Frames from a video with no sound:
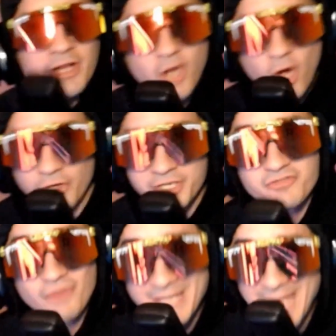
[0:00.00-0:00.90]
call it,
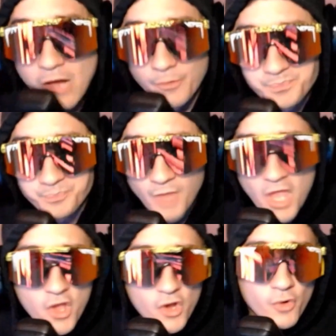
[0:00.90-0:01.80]
is running out.
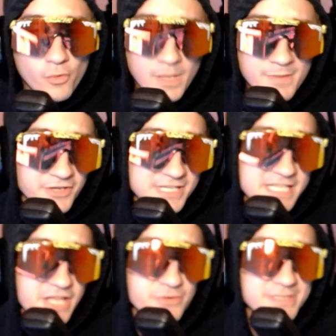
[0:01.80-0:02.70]
Well, I'm here to
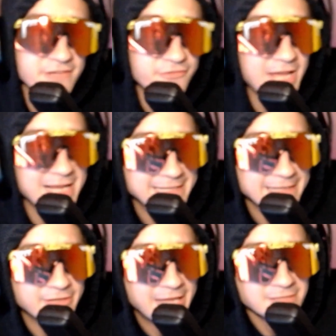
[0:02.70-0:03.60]
sell you a different
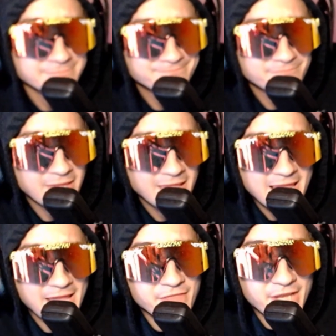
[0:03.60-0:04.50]
idea, okay?
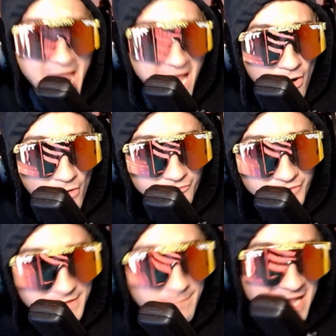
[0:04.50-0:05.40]
in the now
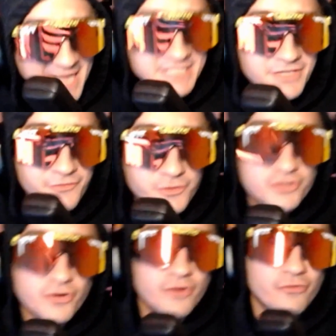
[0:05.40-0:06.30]
that the past and the
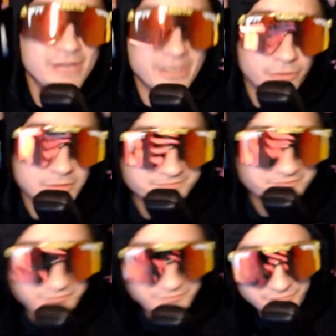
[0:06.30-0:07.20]
future aren't real.
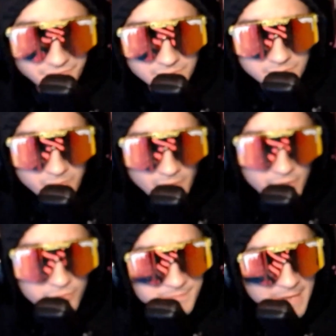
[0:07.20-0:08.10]

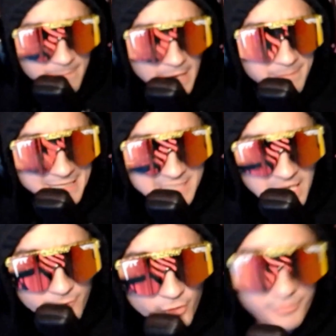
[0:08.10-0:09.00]
It was made by big
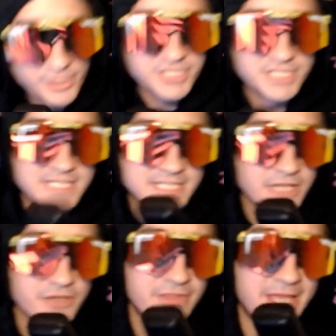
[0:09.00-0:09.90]
time corporations to
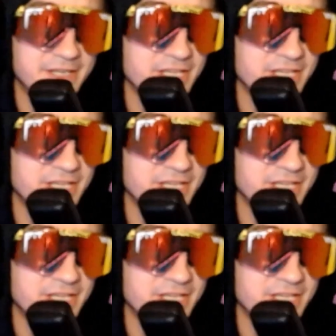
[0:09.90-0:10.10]
sell you that nice